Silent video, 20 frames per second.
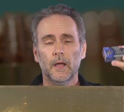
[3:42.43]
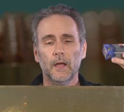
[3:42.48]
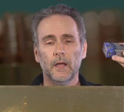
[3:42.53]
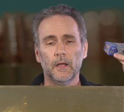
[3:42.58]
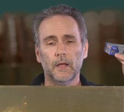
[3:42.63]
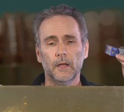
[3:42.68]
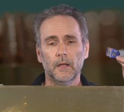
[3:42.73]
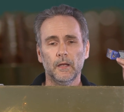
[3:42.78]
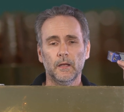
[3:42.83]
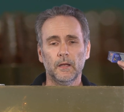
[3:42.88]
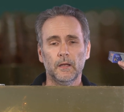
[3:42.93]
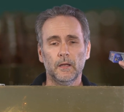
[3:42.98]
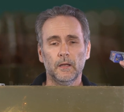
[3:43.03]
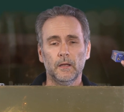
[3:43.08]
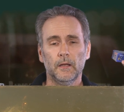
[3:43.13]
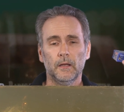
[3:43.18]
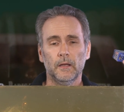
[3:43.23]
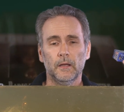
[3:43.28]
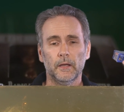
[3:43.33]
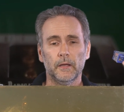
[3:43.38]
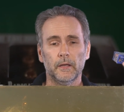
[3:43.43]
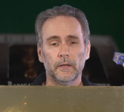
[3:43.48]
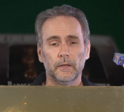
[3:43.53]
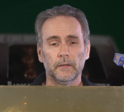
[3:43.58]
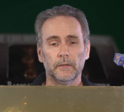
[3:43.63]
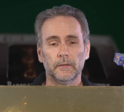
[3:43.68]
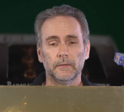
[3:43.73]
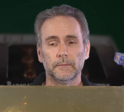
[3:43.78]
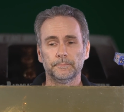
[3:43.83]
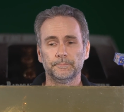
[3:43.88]

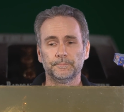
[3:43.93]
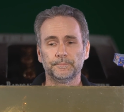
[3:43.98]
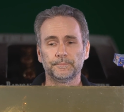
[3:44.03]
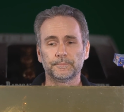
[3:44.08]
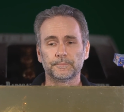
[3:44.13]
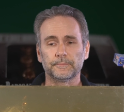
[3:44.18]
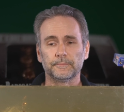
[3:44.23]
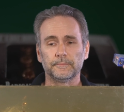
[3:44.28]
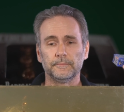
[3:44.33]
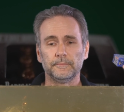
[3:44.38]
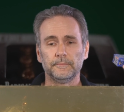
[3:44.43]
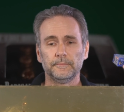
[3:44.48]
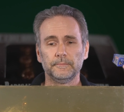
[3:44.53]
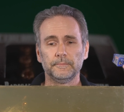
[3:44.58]
(no one is talking)